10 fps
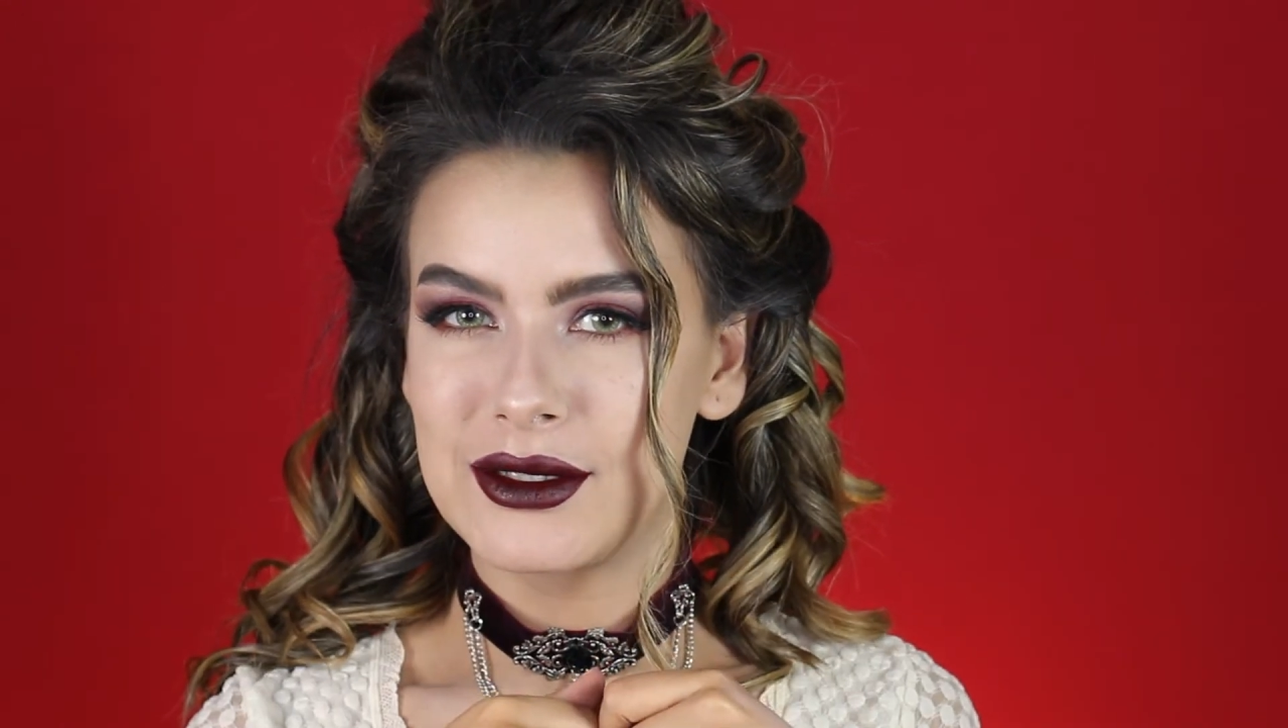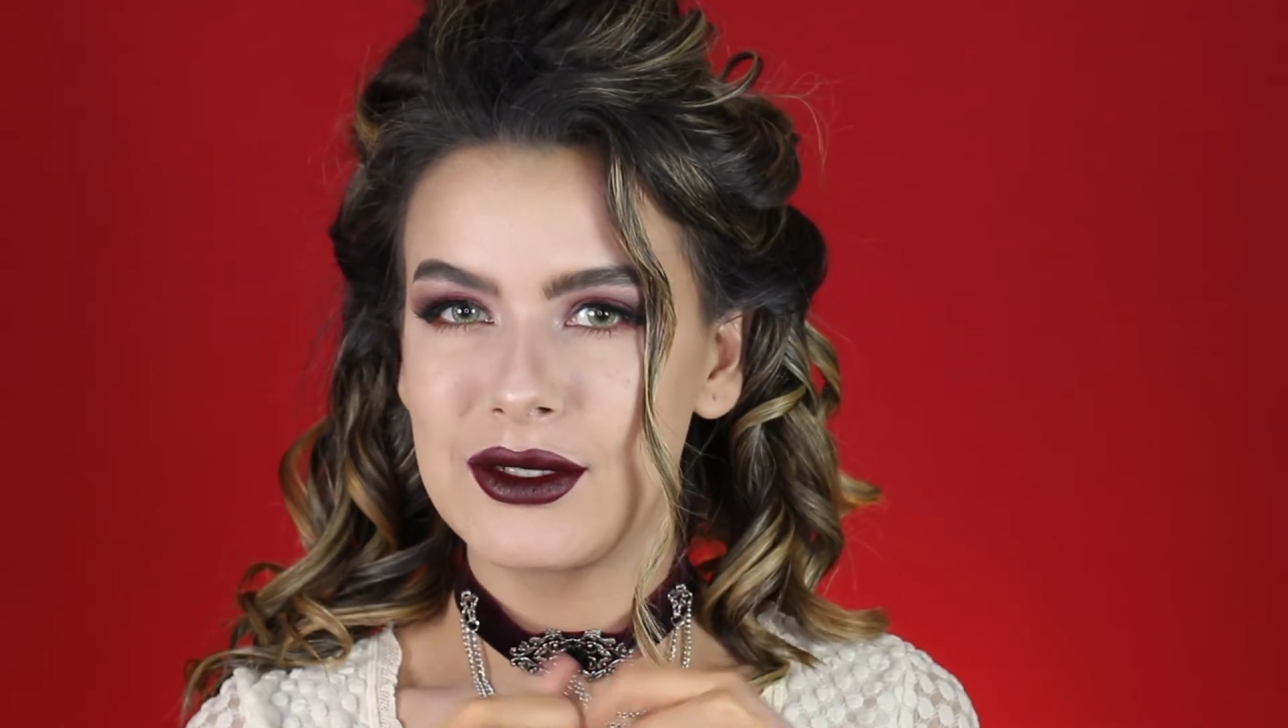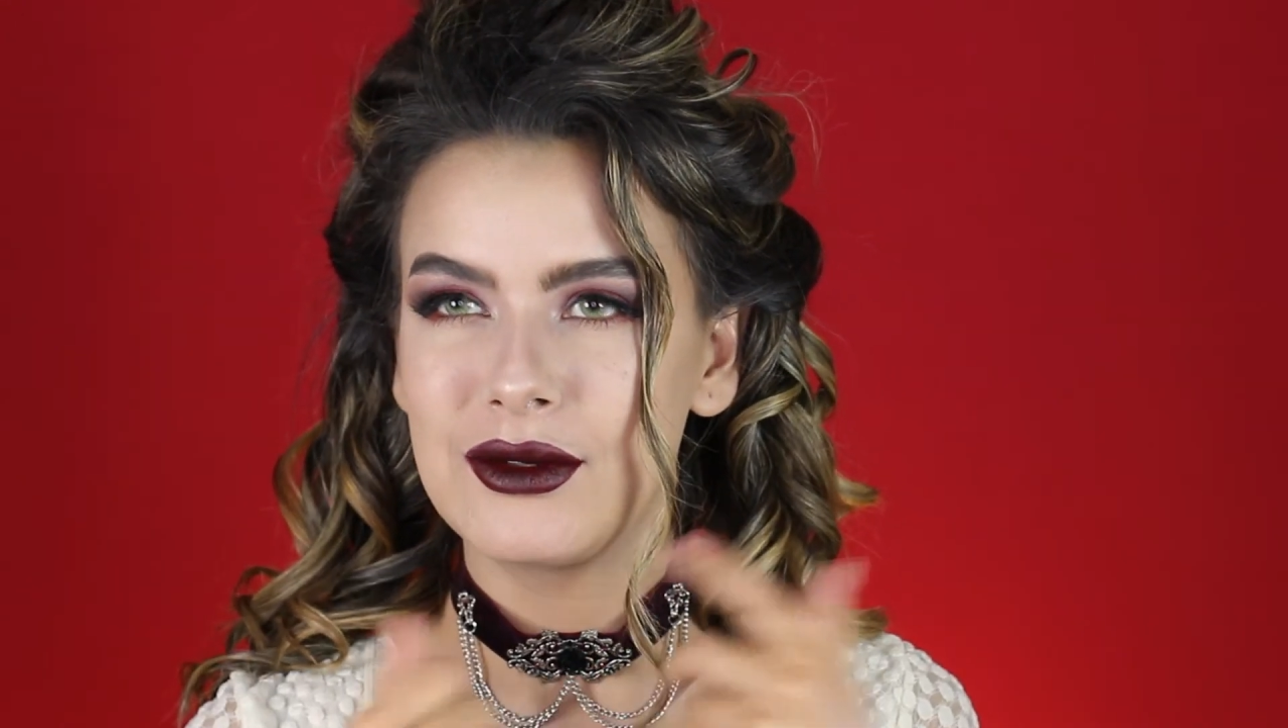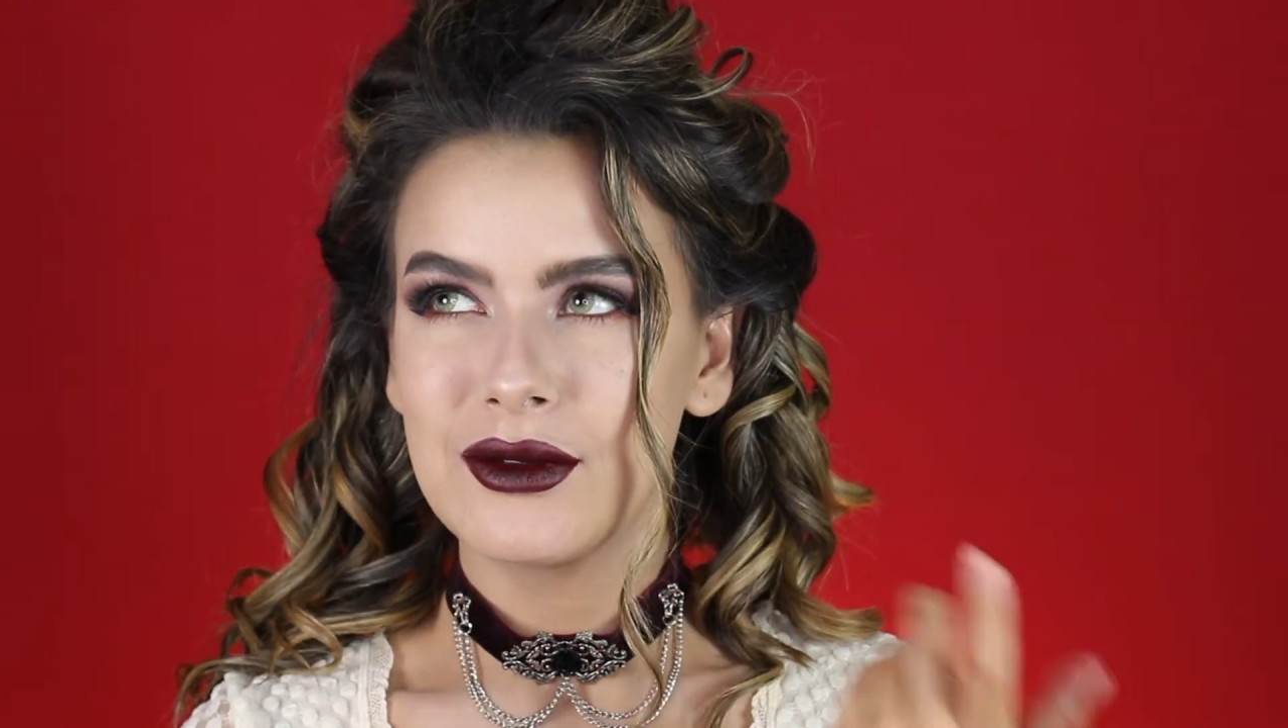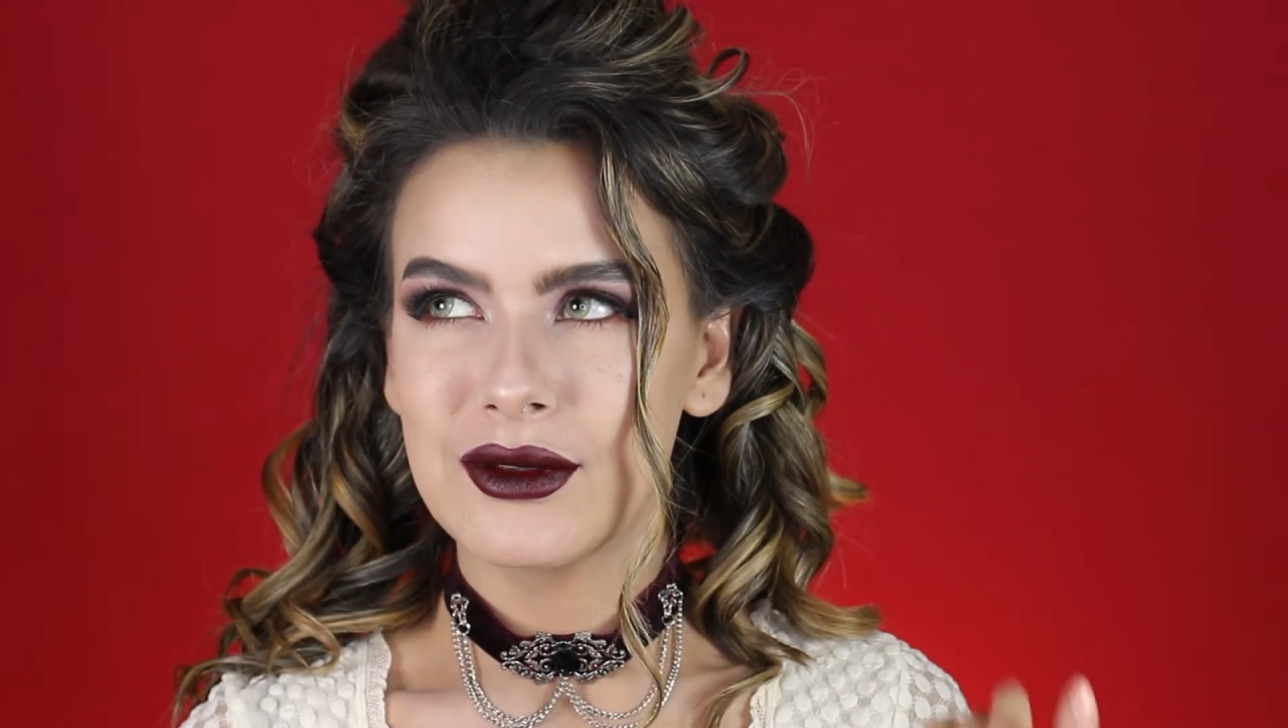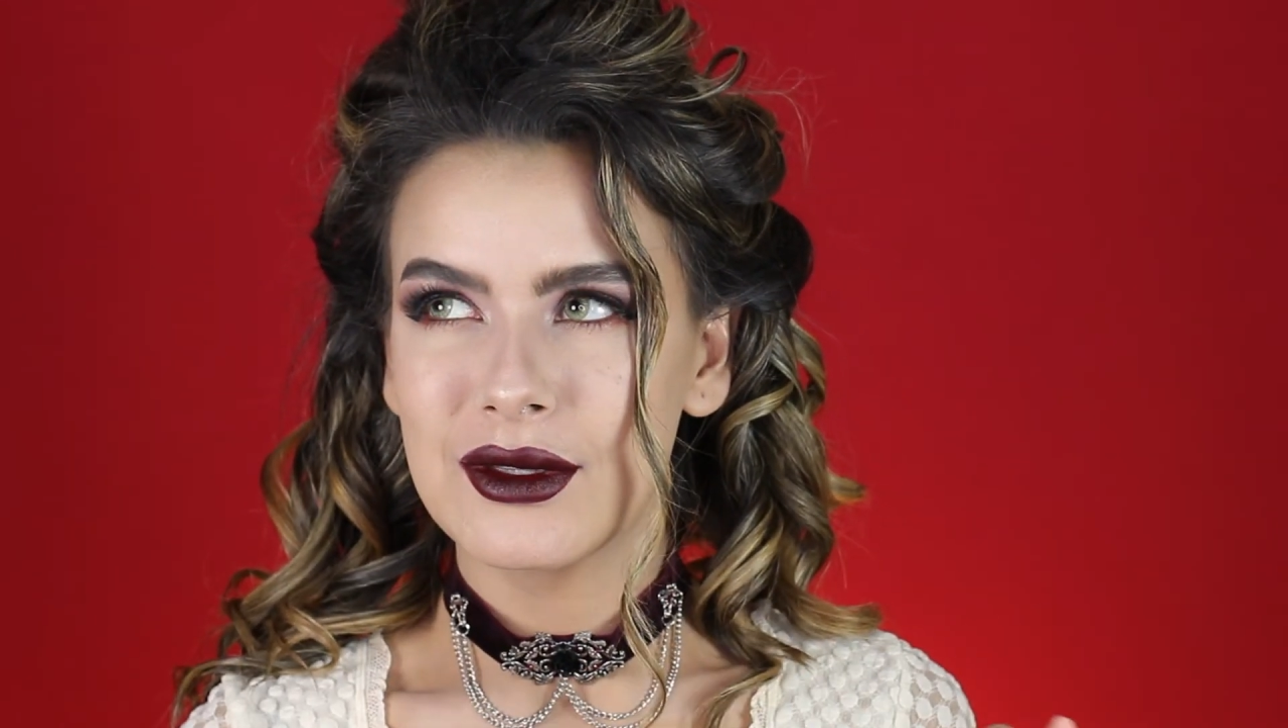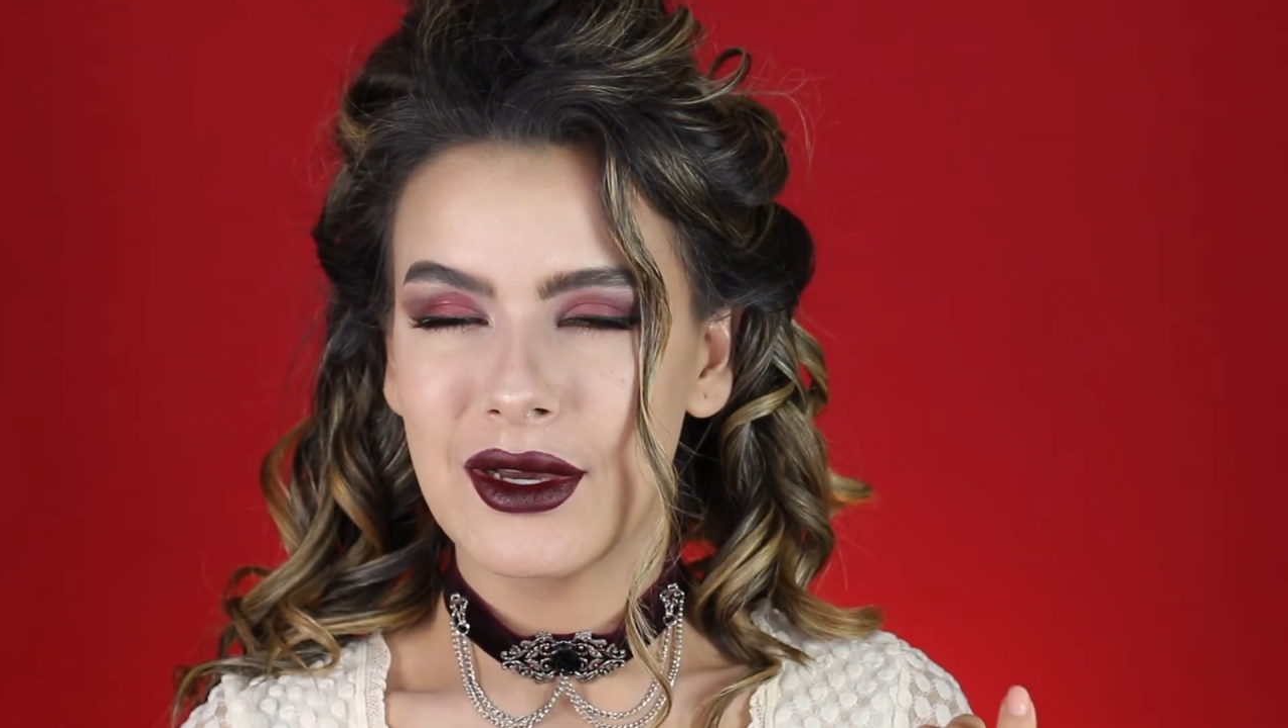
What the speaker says: tooth,